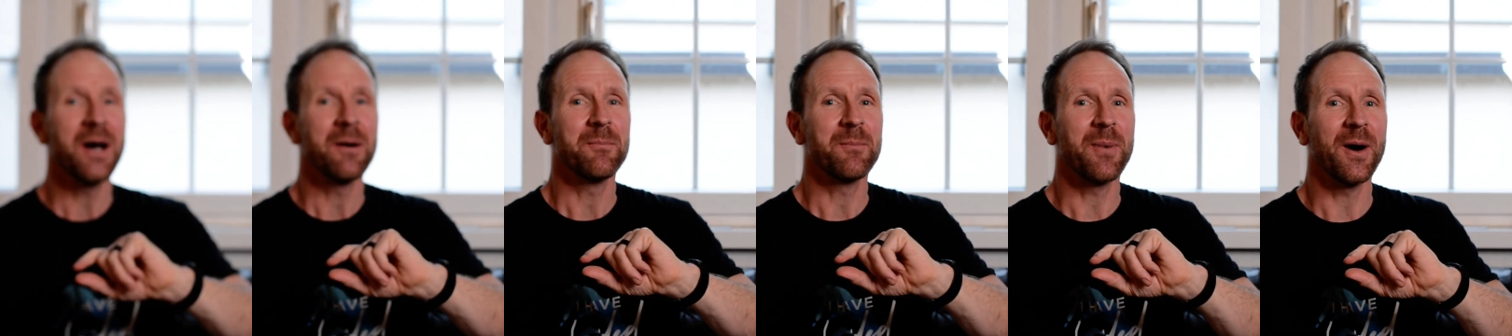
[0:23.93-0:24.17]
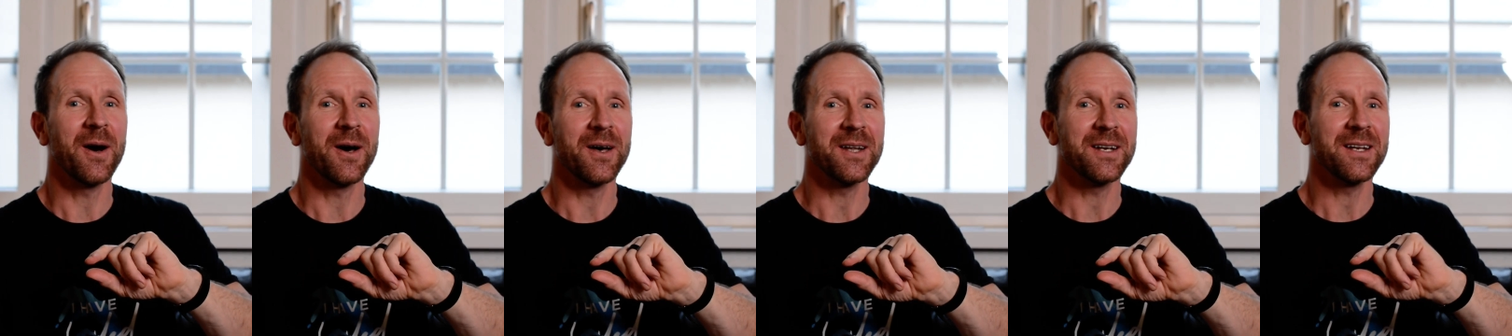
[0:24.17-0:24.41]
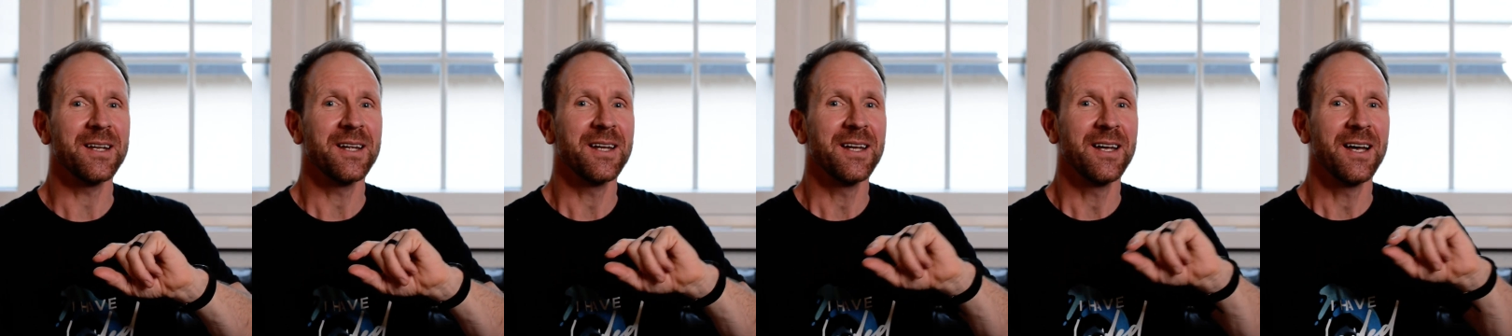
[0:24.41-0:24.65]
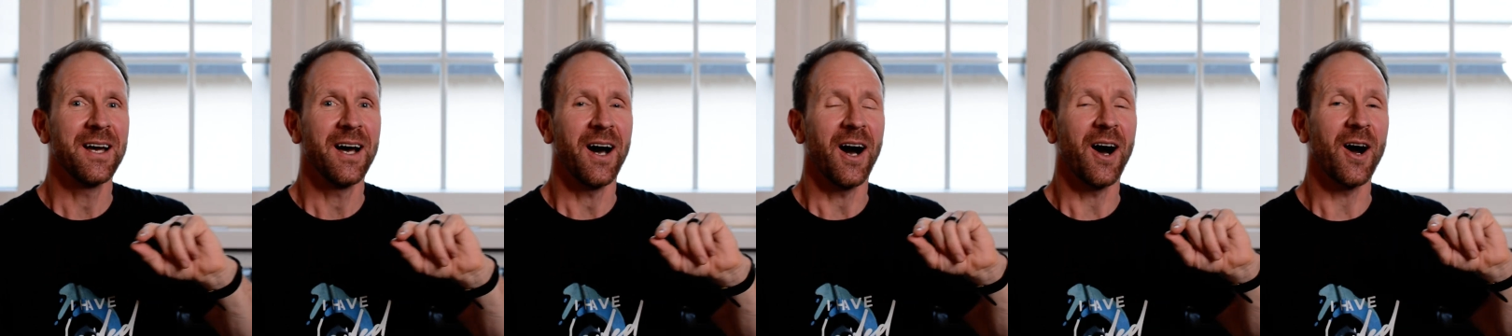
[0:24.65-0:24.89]
but
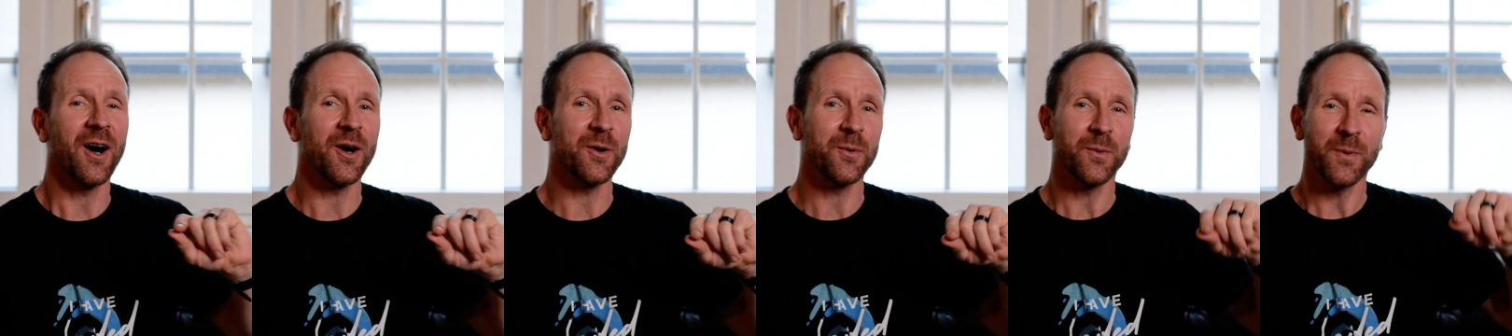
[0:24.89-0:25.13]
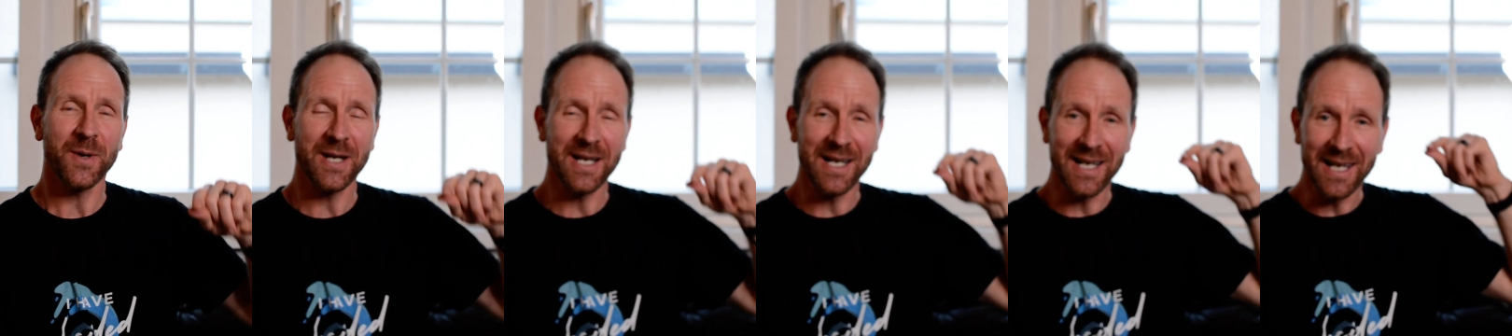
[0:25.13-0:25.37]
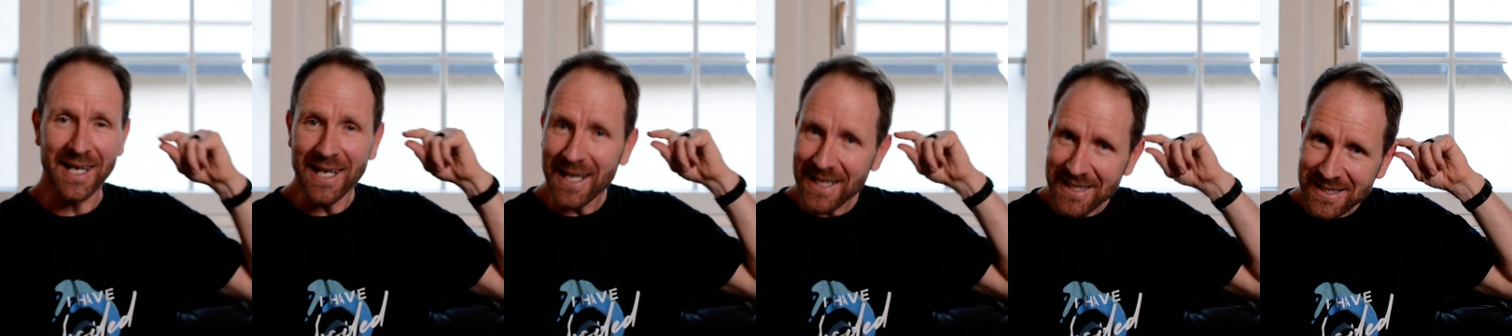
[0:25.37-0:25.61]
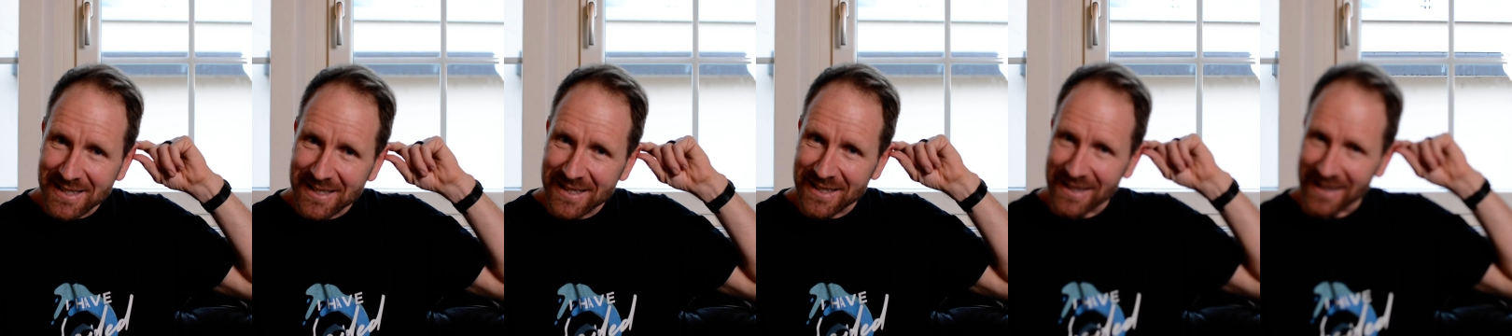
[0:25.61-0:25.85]
are we
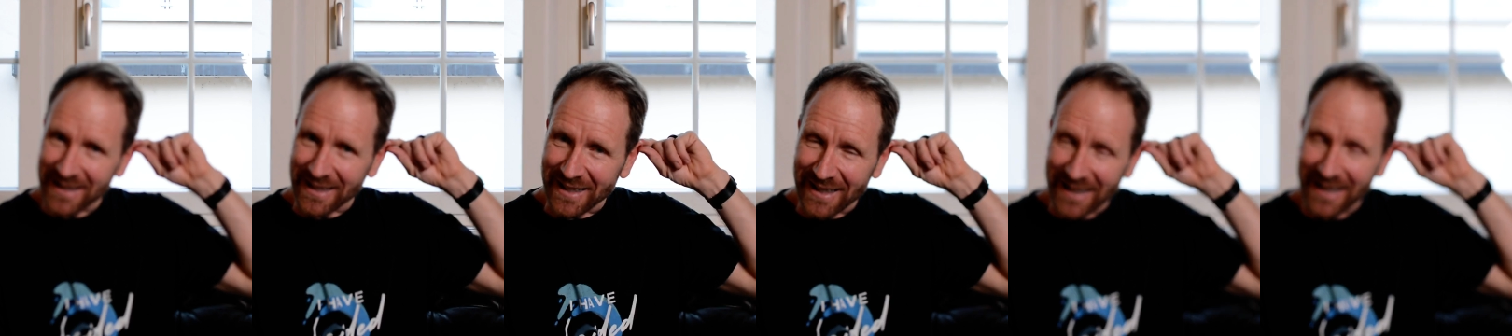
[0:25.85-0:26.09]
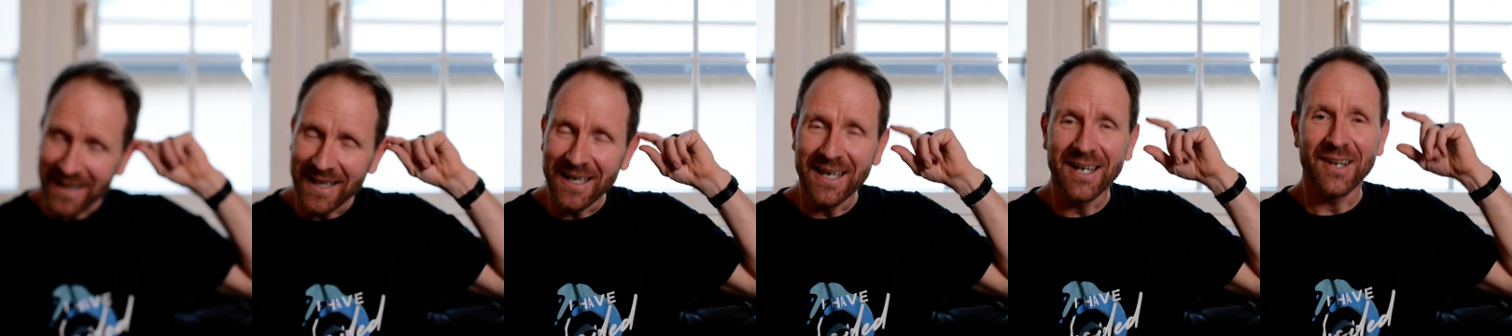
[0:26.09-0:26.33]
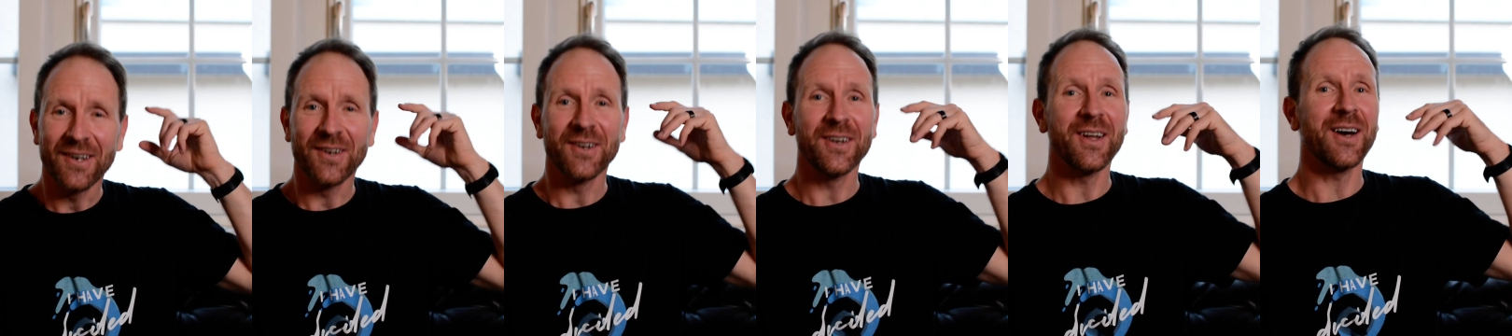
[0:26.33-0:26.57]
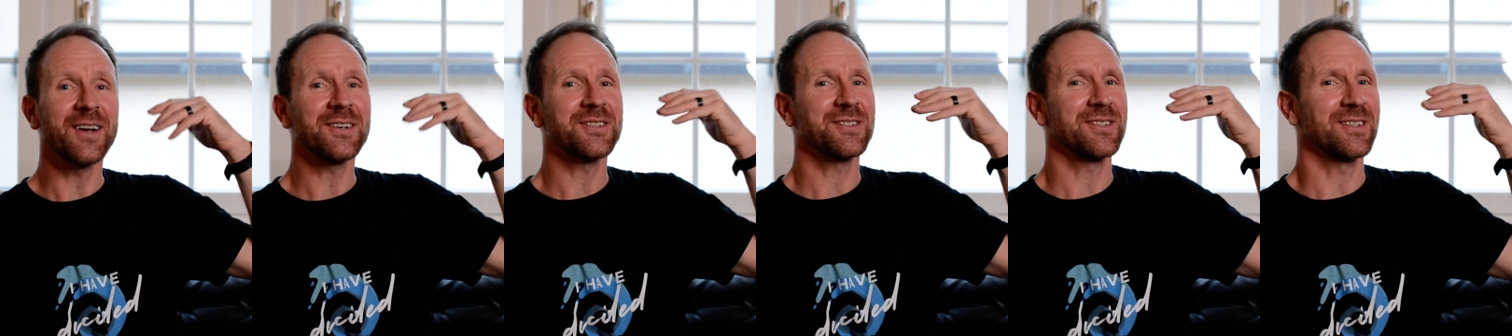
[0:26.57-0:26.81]
listening,
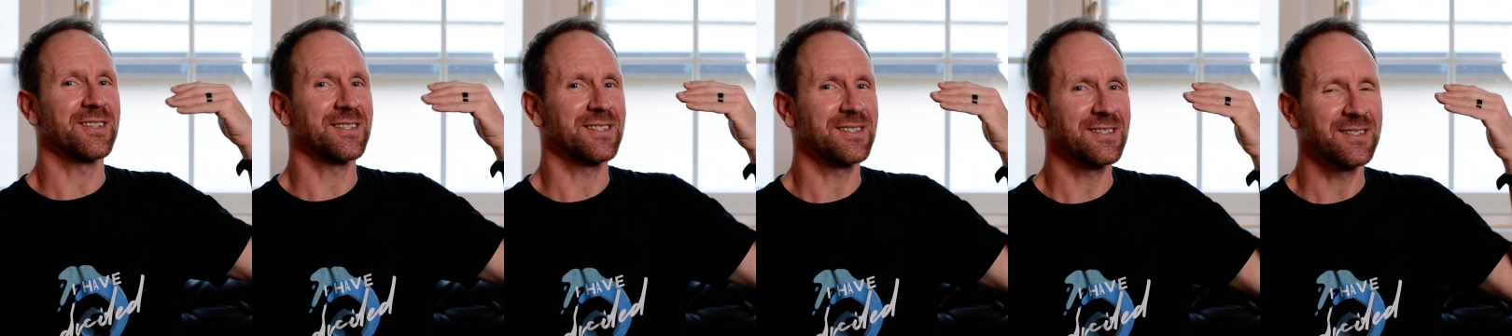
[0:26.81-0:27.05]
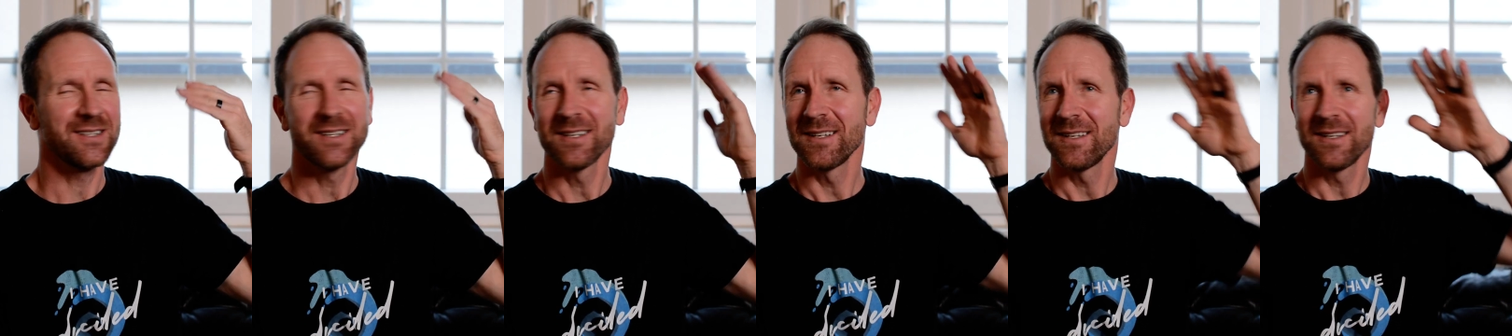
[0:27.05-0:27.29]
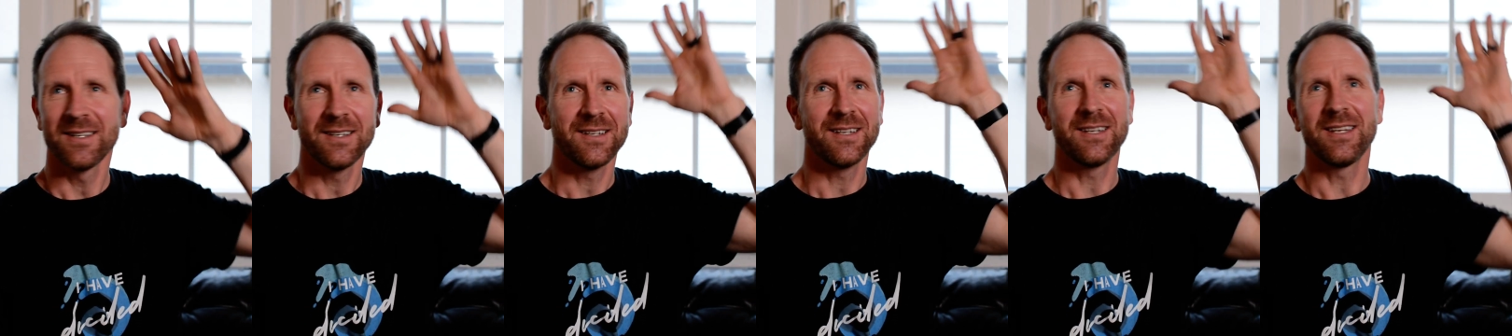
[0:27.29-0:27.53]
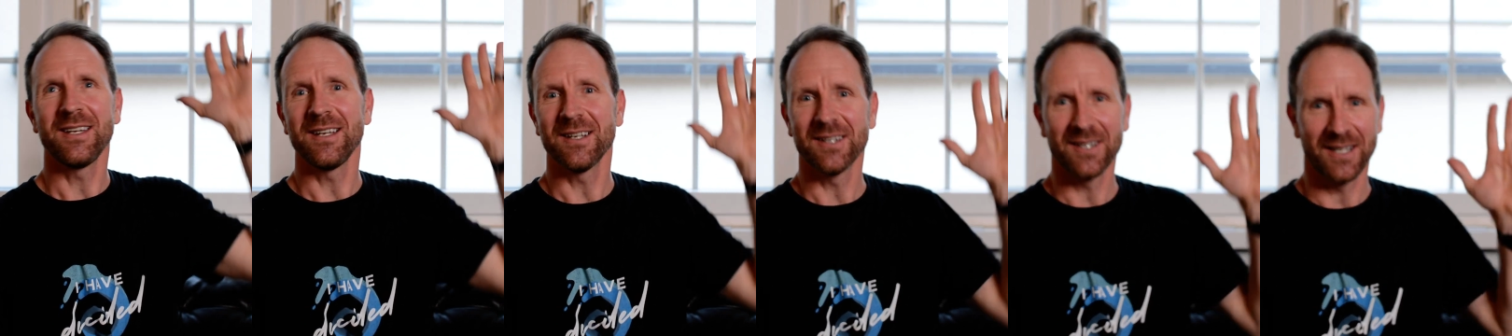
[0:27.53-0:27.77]
not just
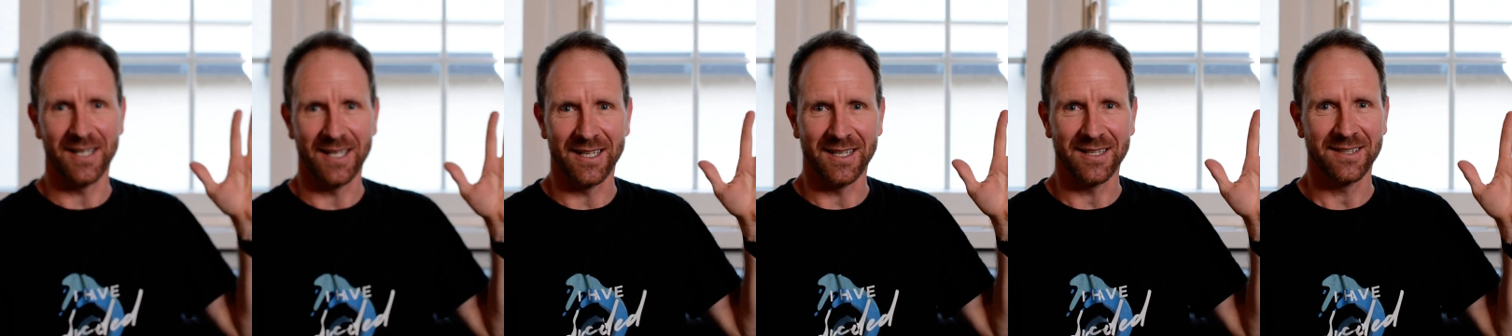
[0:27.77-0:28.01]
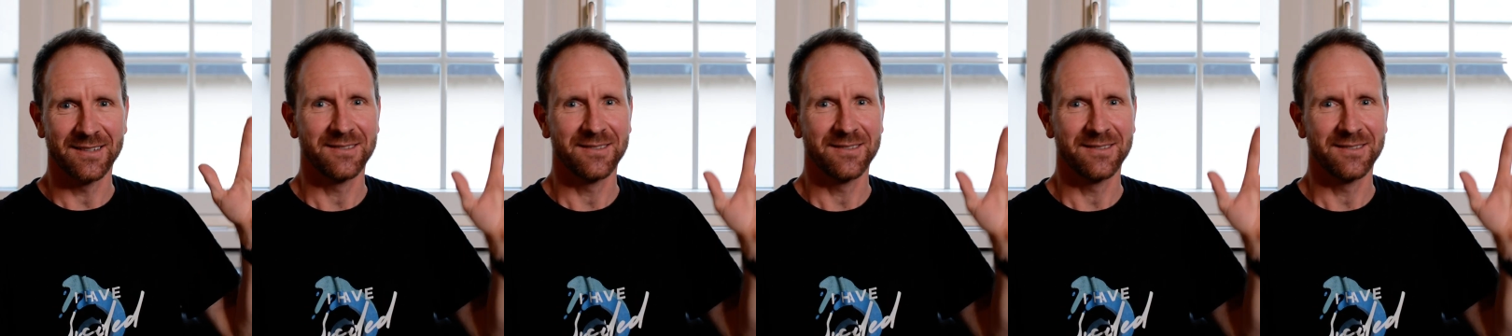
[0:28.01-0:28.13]
hearing?